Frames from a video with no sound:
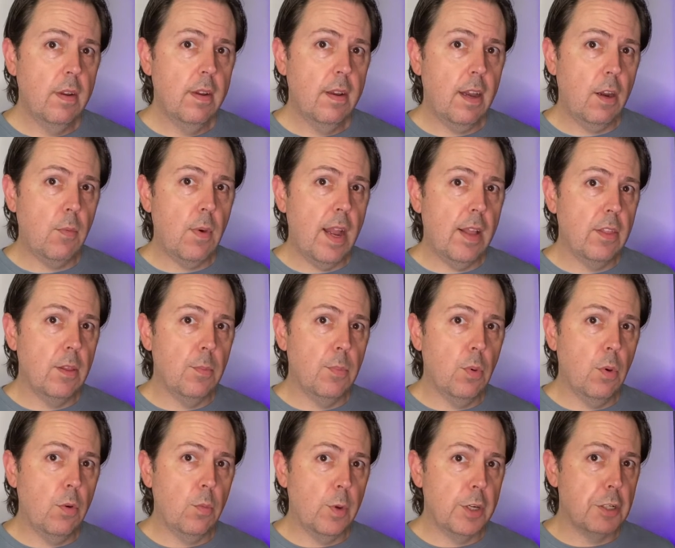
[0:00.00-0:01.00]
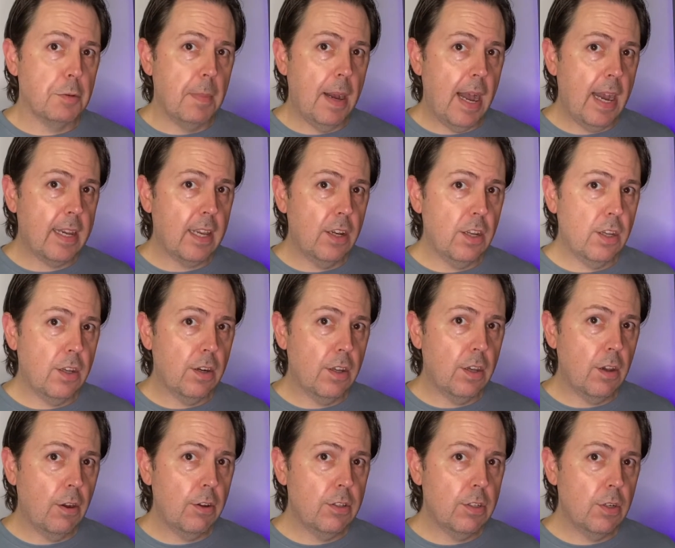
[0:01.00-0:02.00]
around the board, which market you're going to
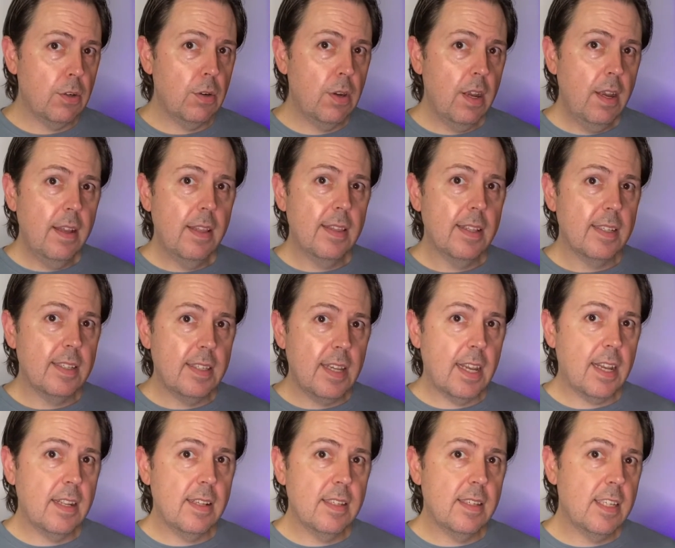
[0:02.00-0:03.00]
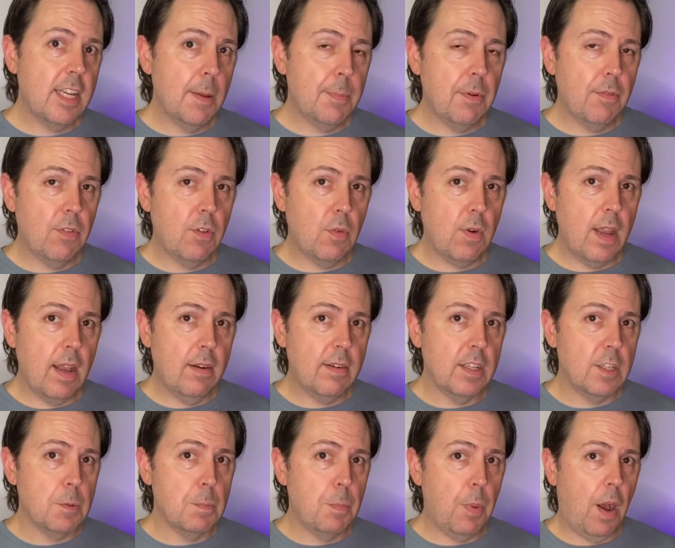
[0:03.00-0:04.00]
go to. The second step of the round
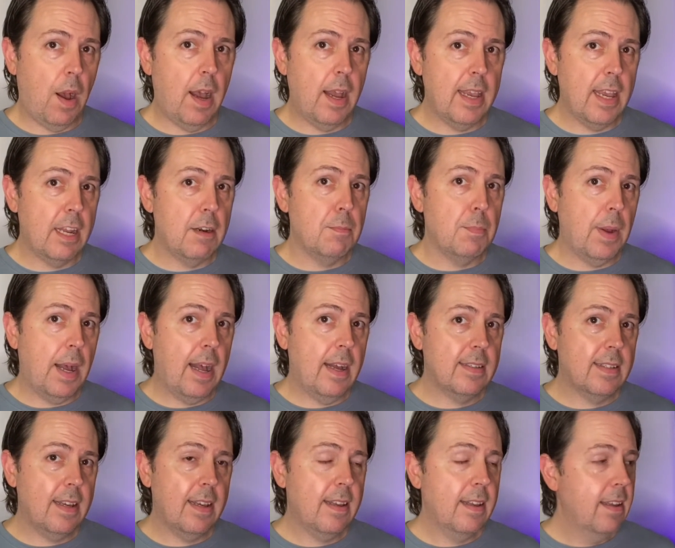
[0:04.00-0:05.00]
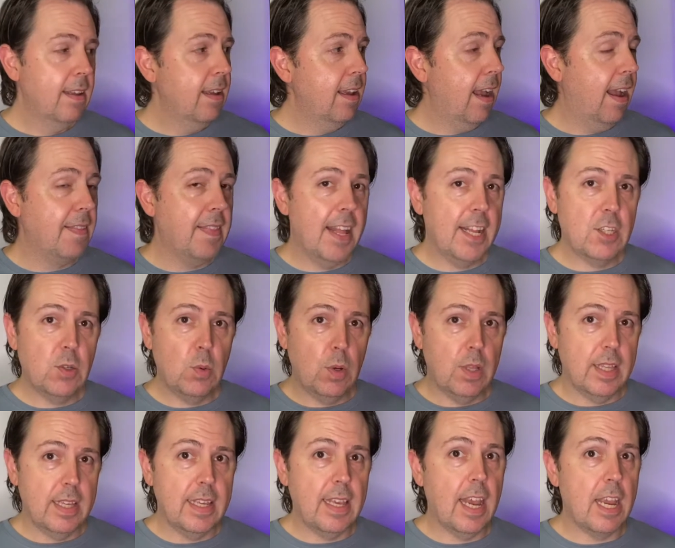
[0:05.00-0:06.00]
is buy and barter, and that's where
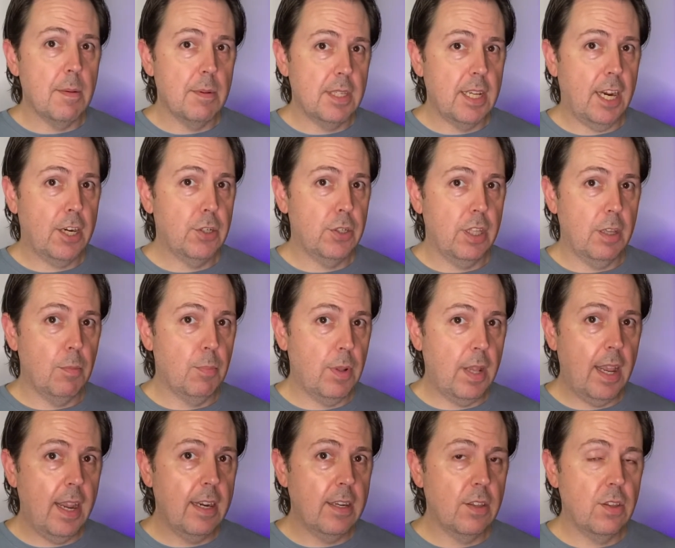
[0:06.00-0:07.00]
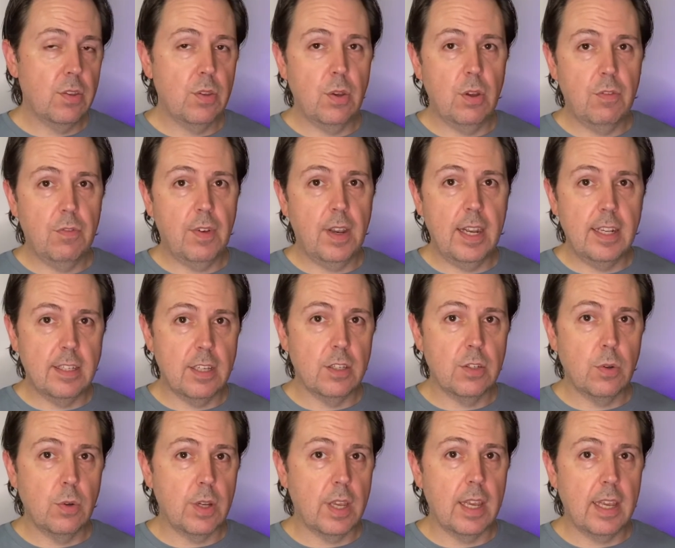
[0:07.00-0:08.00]
the game is actually played. The third phase is
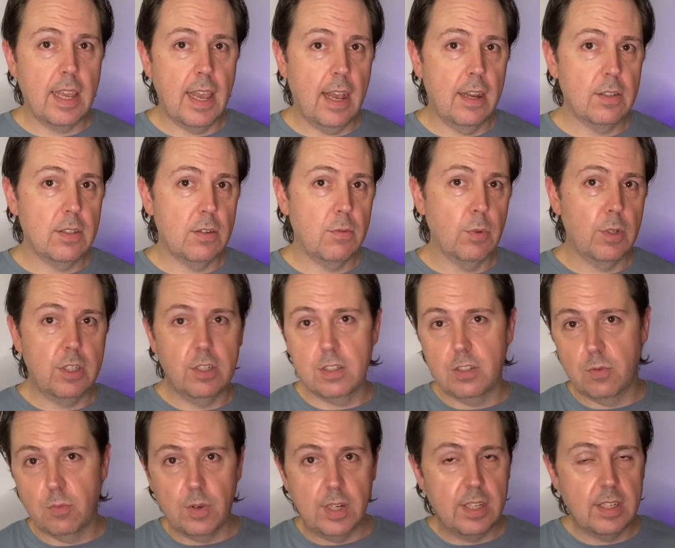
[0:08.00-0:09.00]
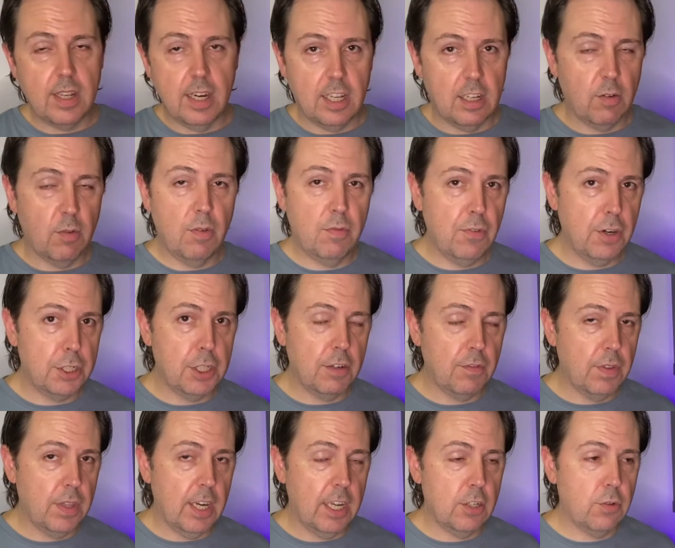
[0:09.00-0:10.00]
cook and counter, which is resetting and refreshing
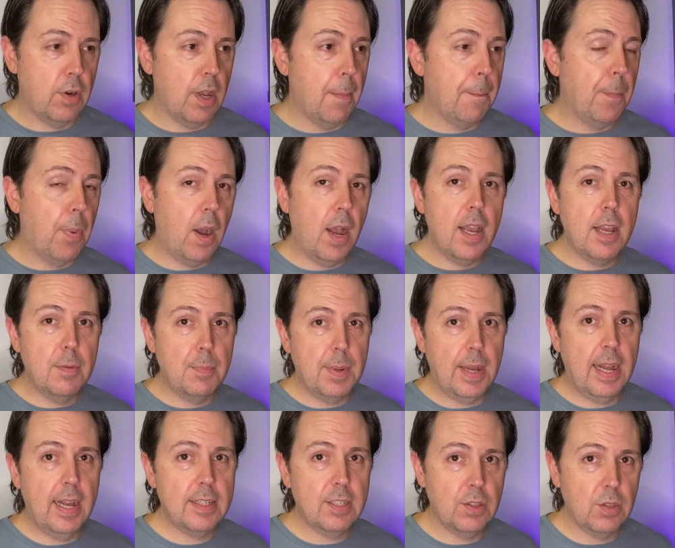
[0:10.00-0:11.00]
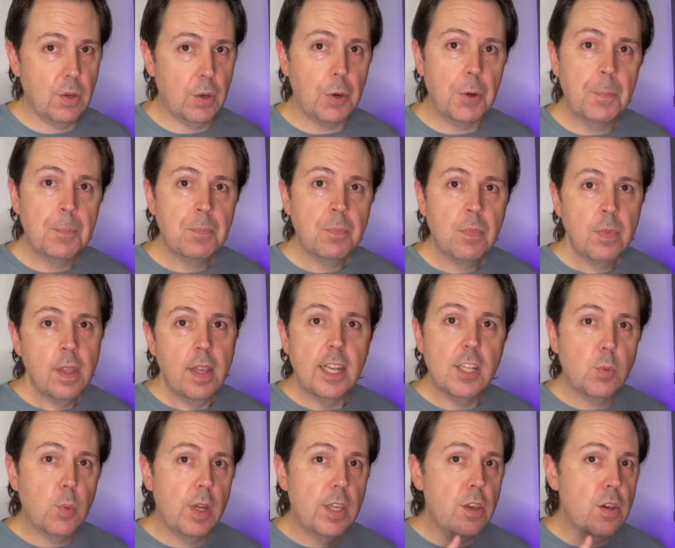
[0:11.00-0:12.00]
for the next round. Buy and barter, though,
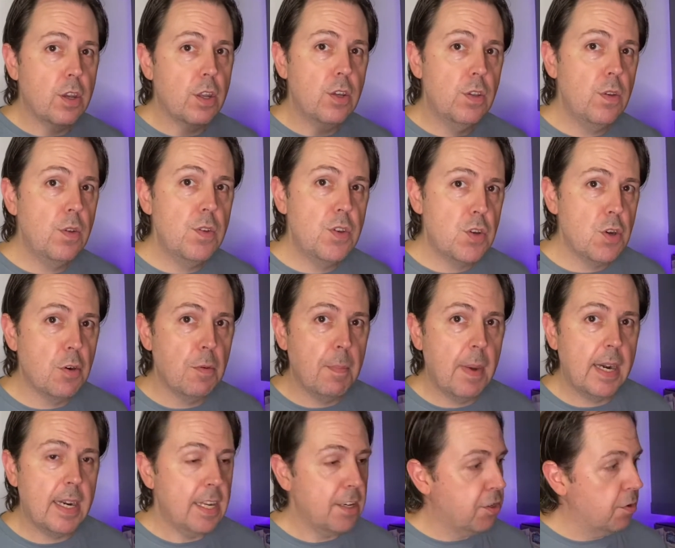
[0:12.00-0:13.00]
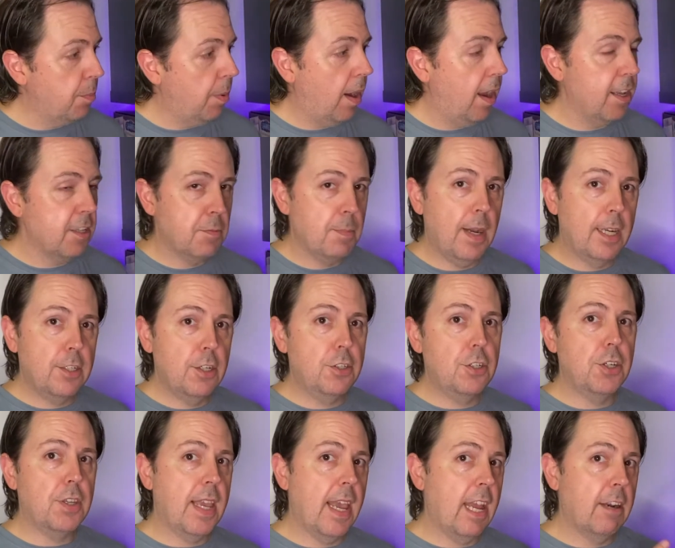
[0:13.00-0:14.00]
is where you can use your money to buy as much as
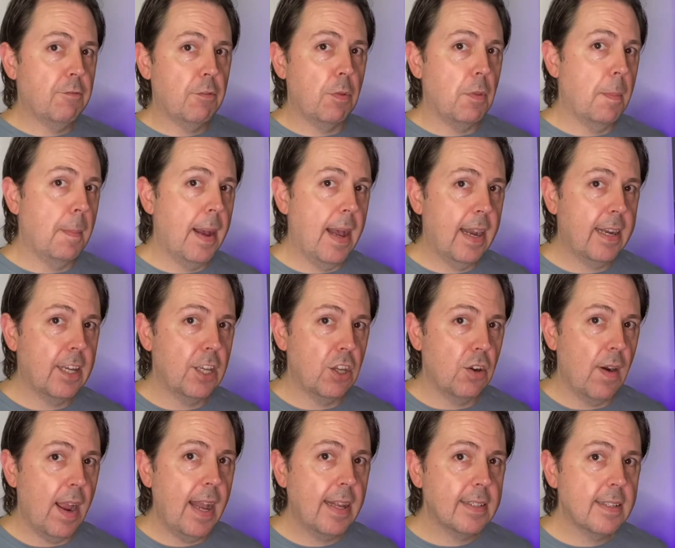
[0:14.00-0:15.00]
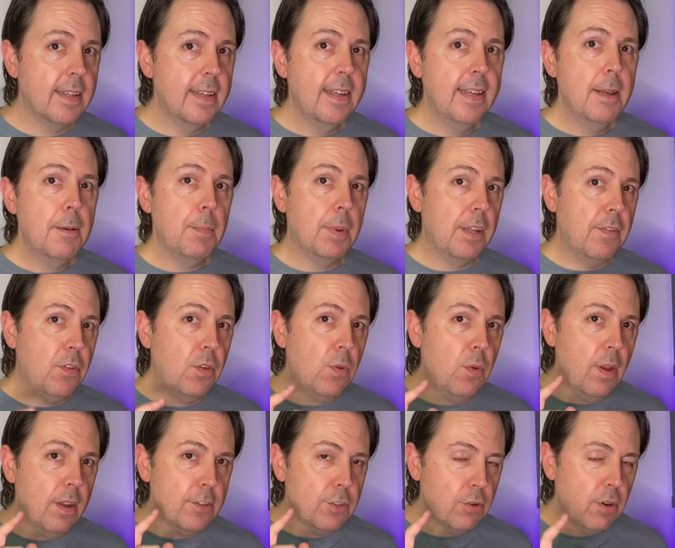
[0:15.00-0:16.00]
you can from the market you're at. But if
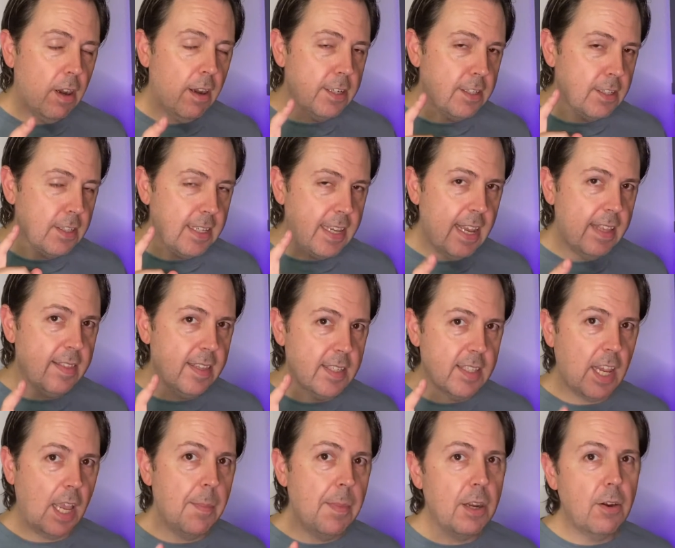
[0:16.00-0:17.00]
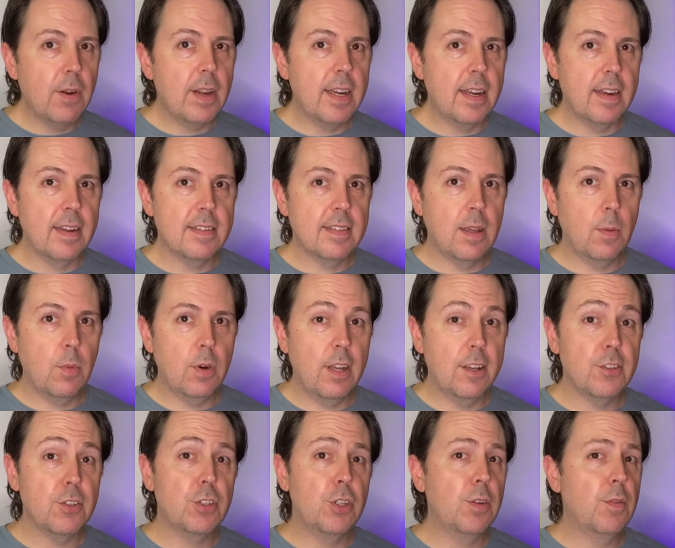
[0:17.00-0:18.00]
you try to get the same ingredient as someone
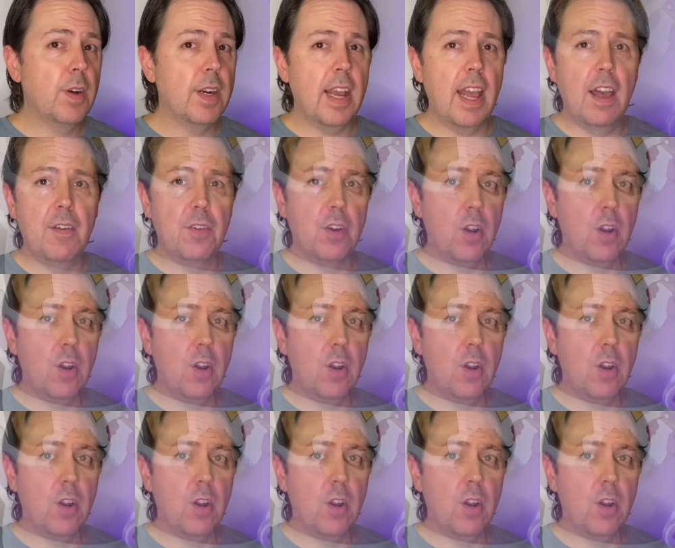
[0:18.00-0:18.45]
else, you've got to have an